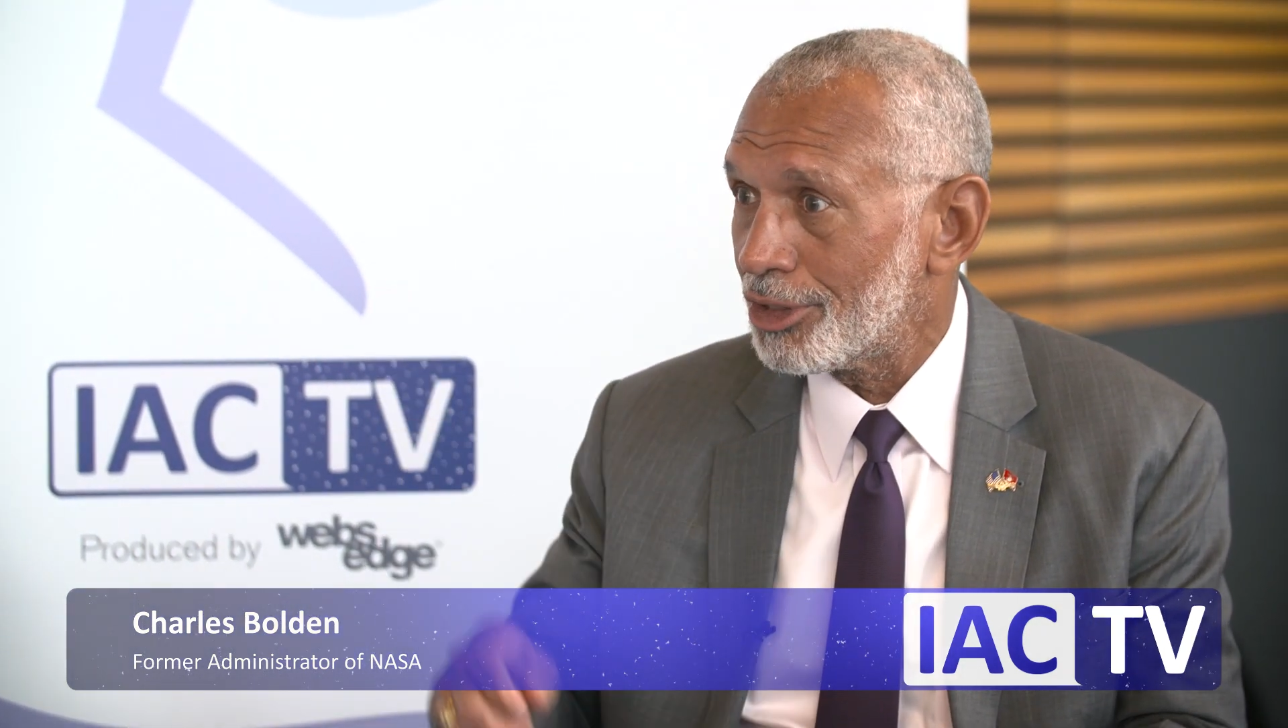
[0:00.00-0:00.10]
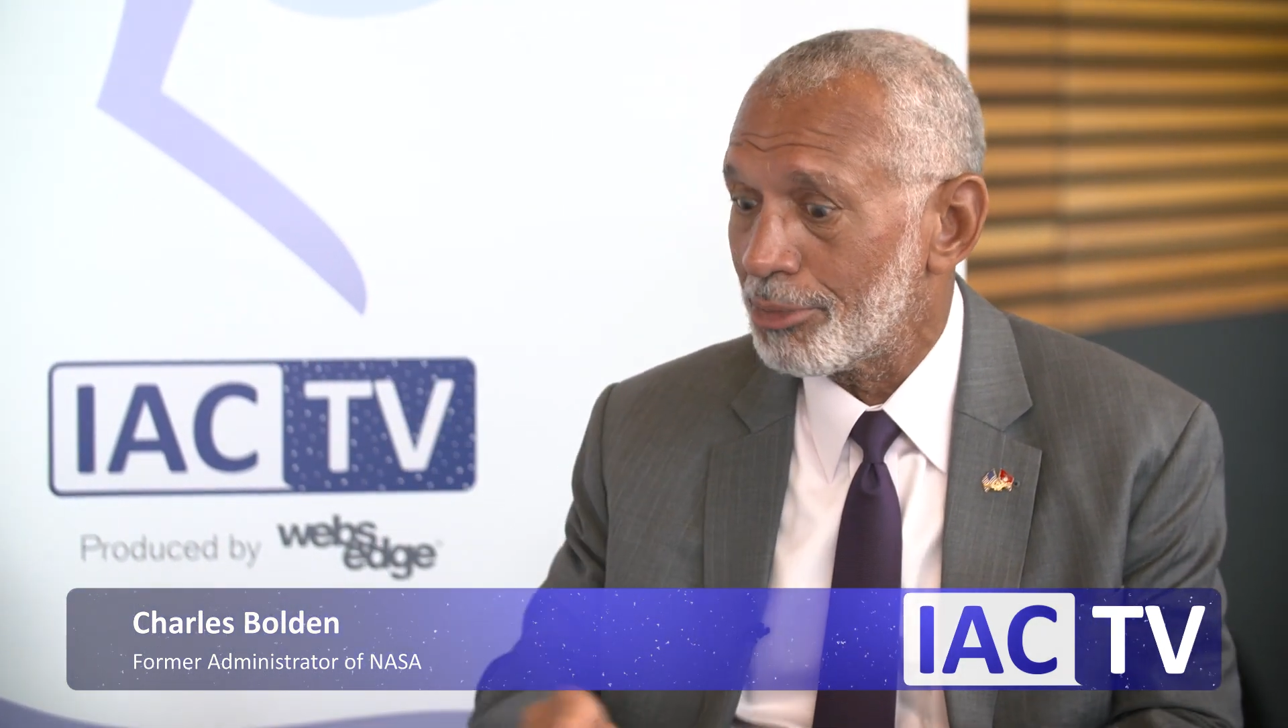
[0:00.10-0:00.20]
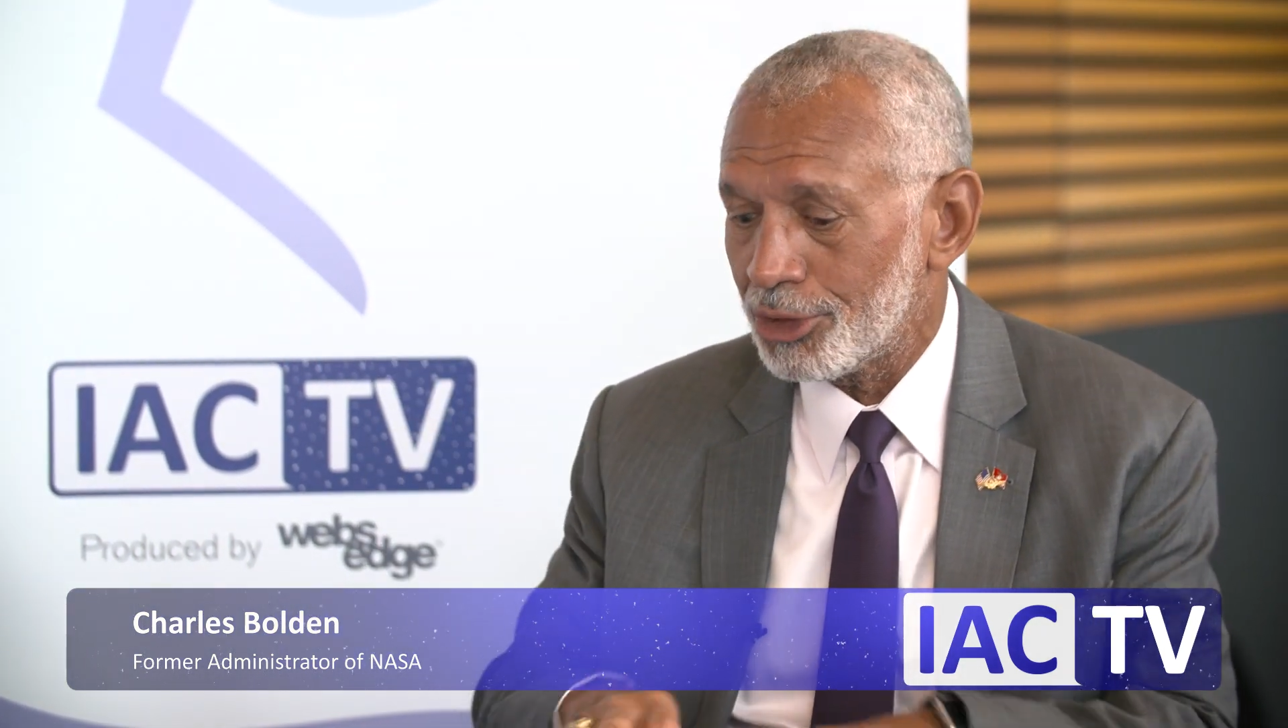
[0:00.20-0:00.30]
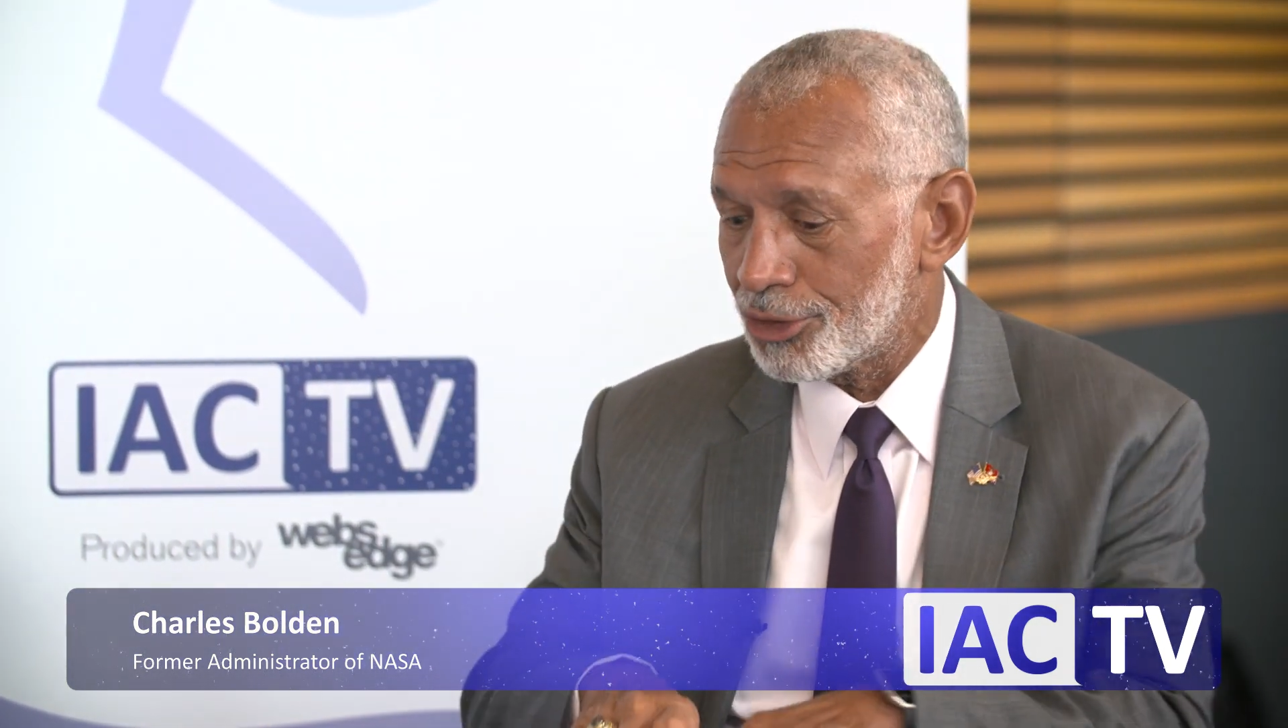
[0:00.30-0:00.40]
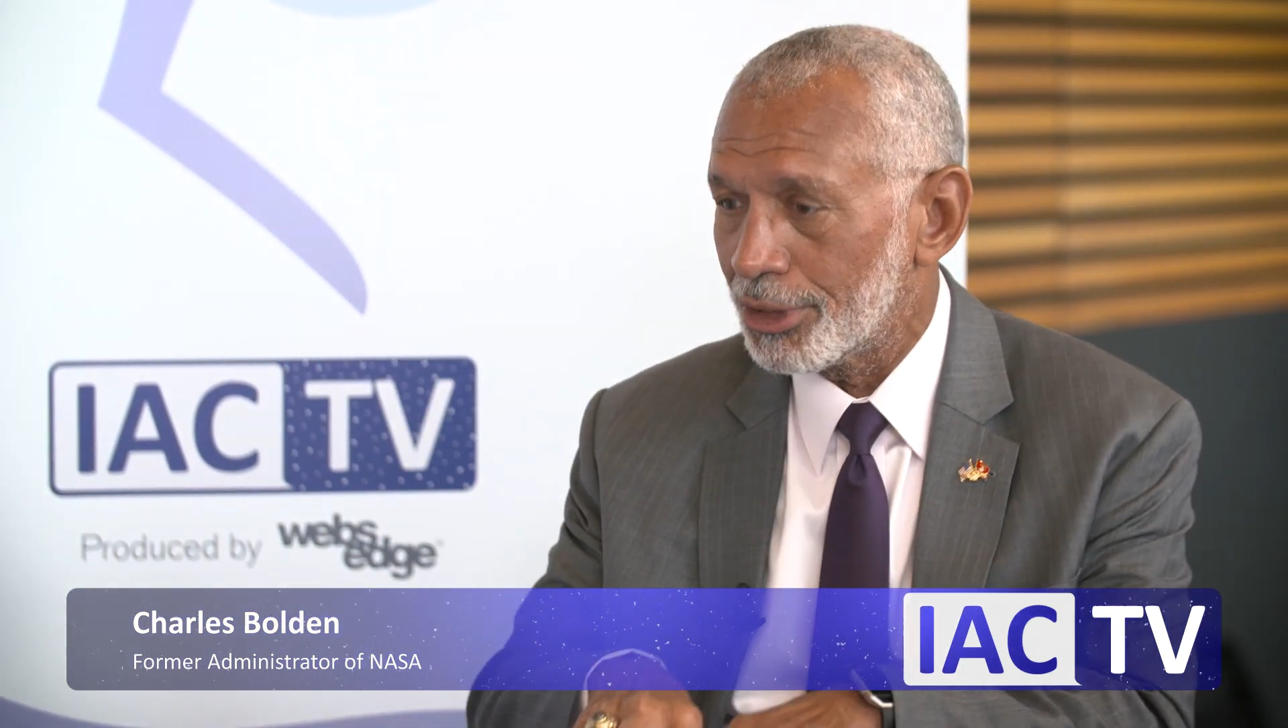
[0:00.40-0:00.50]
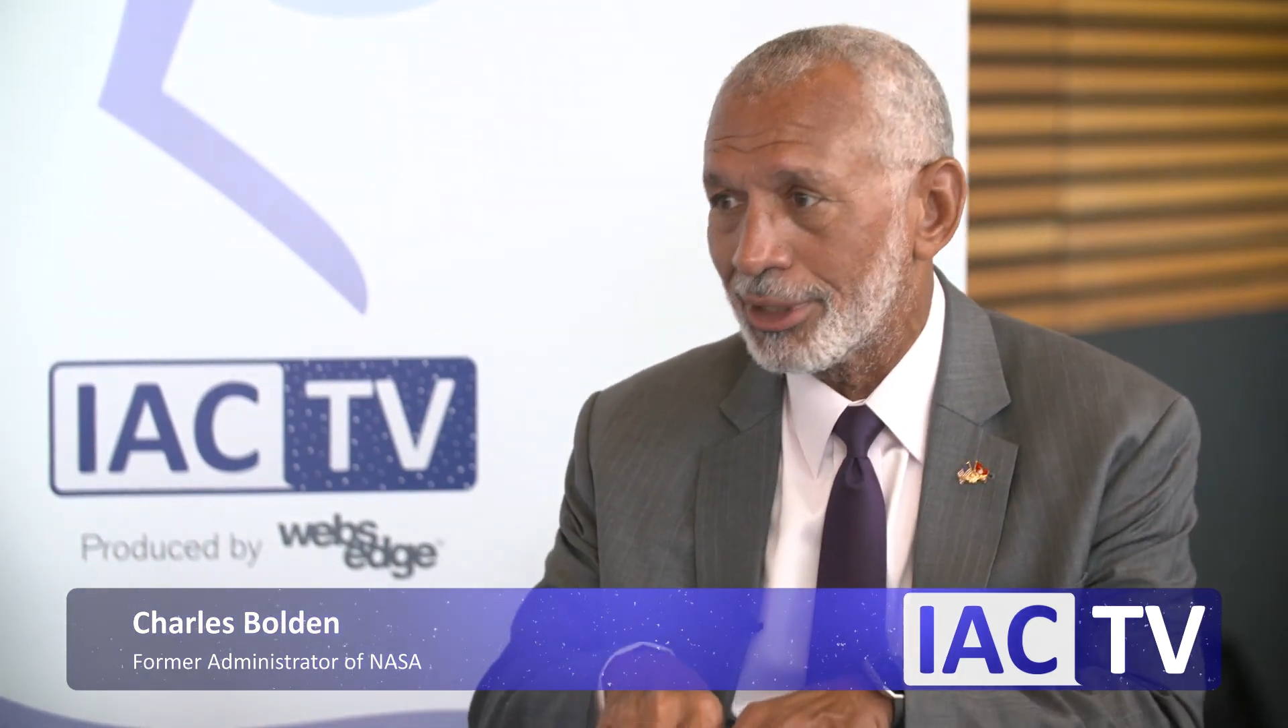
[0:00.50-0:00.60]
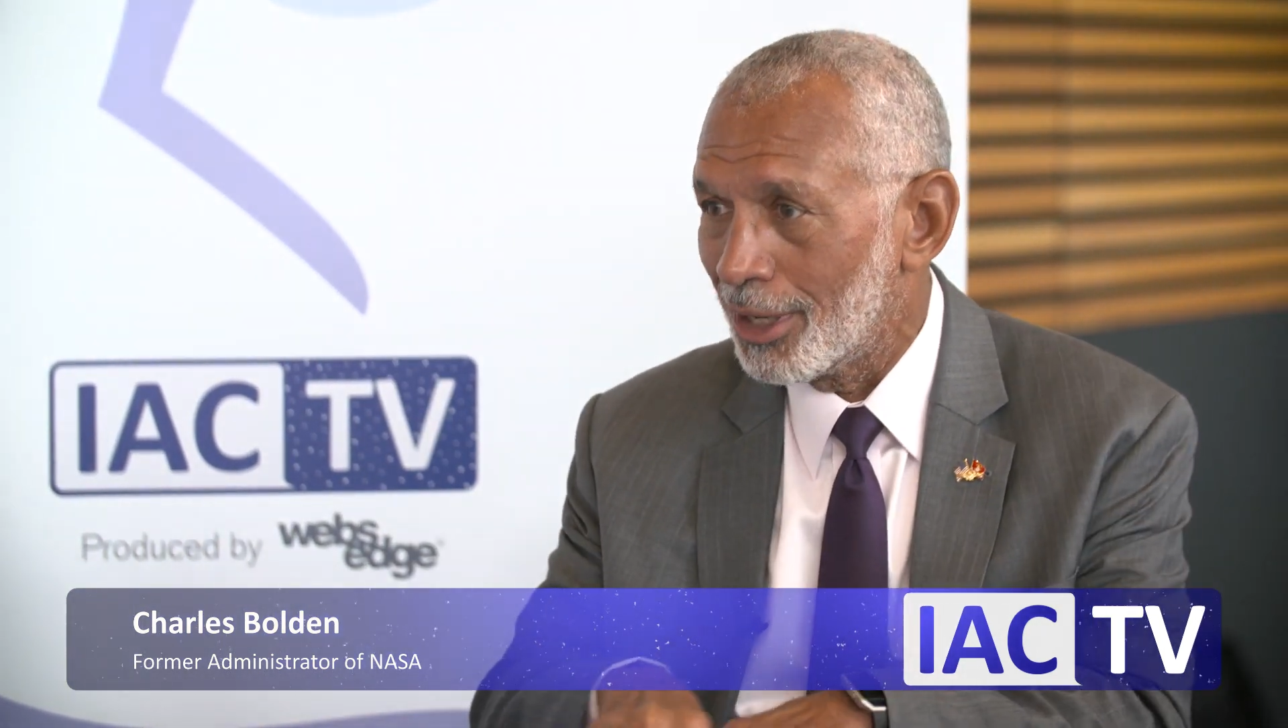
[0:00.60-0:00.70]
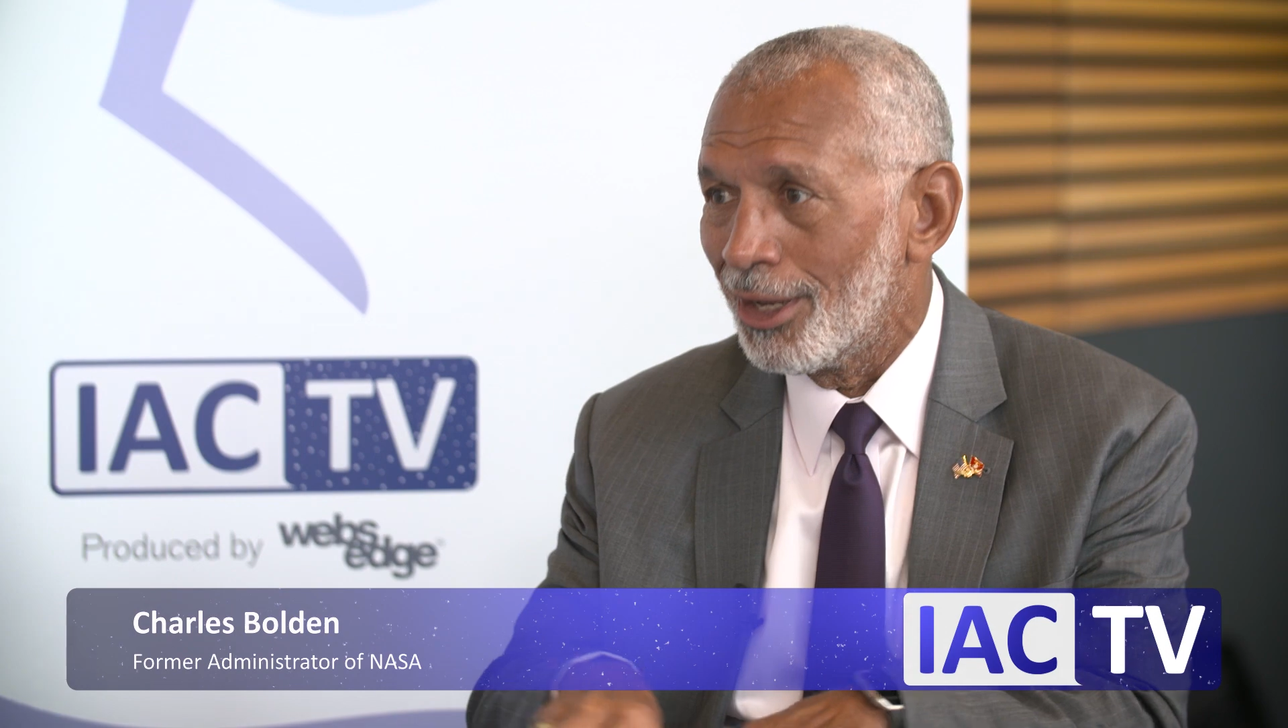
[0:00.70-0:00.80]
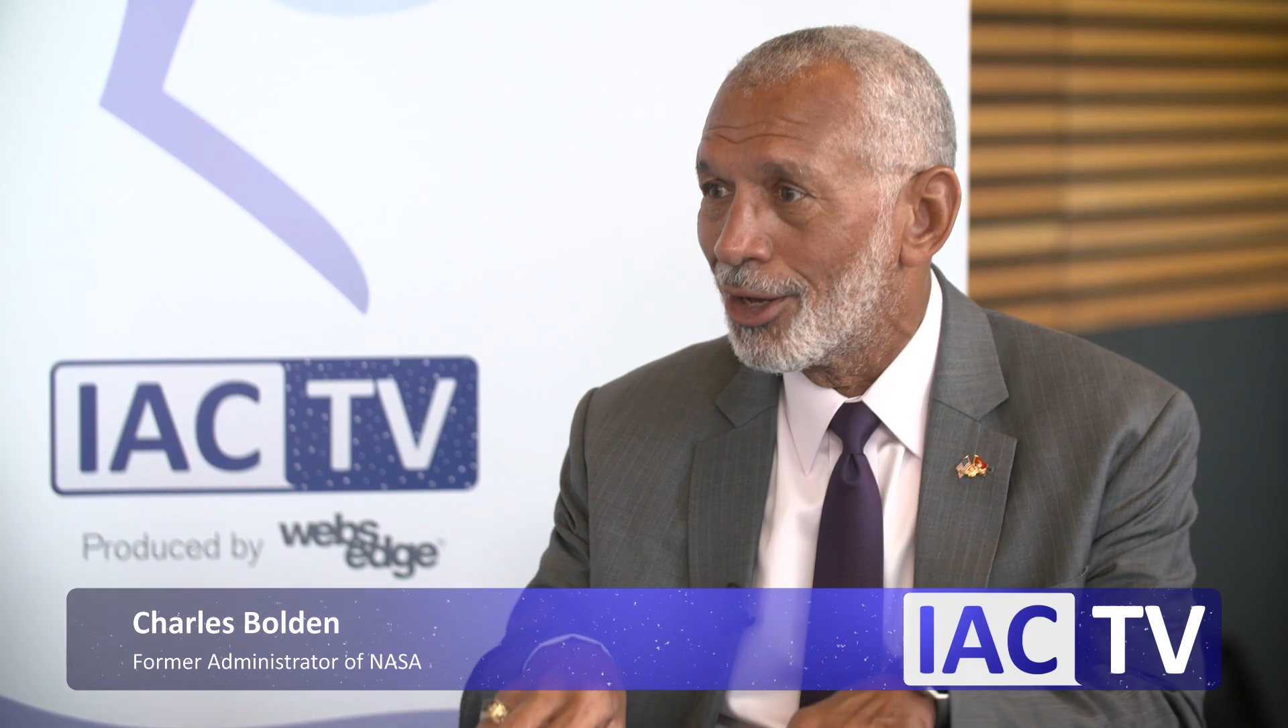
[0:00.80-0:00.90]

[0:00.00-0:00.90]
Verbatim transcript: temperature and